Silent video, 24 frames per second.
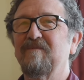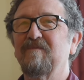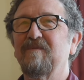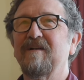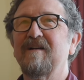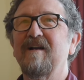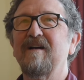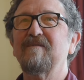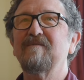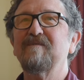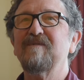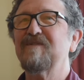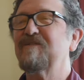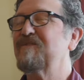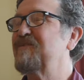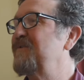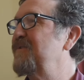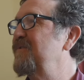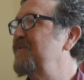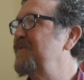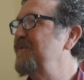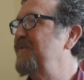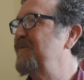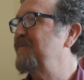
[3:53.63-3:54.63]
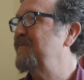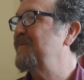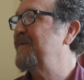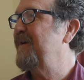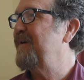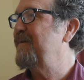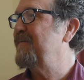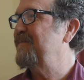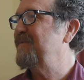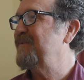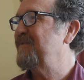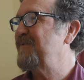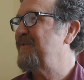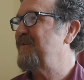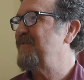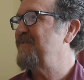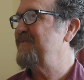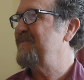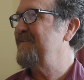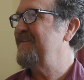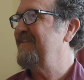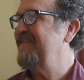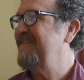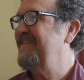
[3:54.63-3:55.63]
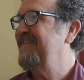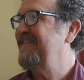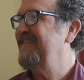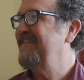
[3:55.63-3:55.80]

what I was doing or where I was going,